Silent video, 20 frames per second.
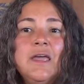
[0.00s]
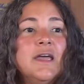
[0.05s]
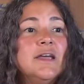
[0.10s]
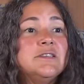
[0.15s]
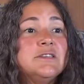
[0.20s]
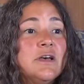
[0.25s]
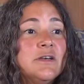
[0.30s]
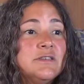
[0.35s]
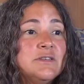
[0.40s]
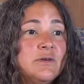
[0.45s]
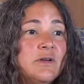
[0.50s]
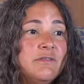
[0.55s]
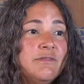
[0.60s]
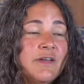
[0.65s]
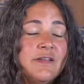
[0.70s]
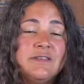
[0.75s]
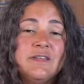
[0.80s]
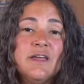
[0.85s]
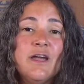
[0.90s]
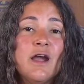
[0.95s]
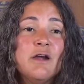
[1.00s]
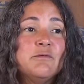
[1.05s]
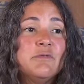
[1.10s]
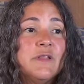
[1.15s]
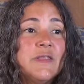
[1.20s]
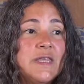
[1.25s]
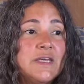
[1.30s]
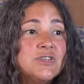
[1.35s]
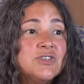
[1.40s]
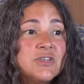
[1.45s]
It's also affecting our
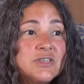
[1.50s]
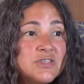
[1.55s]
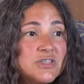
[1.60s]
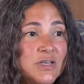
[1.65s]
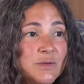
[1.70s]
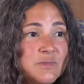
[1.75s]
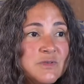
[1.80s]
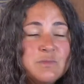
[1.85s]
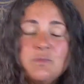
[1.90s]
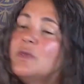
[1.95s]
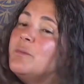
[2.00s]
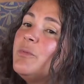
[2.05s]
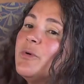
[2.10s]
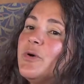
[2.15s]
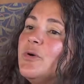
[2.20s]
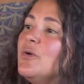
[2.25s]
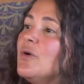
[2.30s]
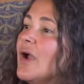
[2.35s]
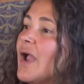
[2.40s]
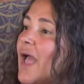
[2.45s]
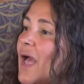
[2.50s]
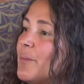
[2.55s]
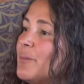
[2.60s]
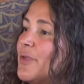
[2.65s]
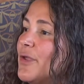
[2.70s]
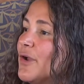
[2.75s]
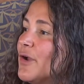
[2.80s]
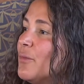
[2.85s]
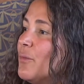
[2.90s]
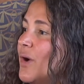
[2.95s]
relationships. People who are
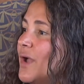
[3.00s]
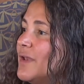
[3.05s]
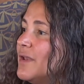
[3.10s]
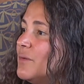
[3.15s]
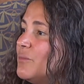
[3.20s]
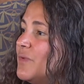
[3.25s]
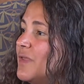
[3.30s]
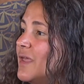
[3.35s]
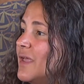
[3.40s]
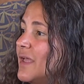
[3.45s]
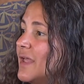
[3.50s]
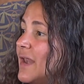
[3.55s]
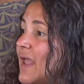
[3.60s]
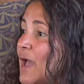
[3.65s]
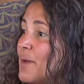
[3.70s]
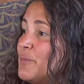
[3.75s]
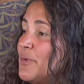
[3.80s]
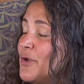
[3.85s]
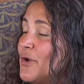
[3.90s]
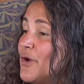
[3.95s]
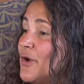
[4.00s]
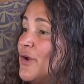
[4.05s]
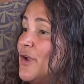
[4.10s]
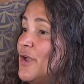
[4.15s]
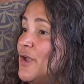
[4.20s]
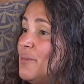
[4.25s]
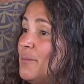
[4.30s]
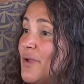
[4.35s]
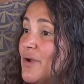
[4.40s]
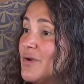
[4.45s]
happier wind up being in happier
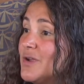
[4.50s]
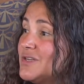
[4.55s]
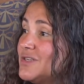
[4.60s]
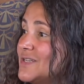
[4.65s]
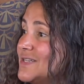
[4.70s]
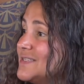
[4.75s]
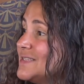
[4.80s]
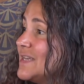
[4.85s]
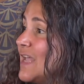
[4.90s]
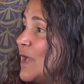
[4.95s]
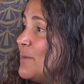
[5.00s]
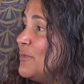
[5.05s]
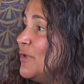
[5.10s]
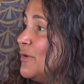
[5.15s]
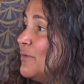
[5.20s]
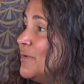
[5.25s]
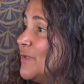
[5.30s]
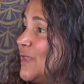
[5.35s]
marriages and happier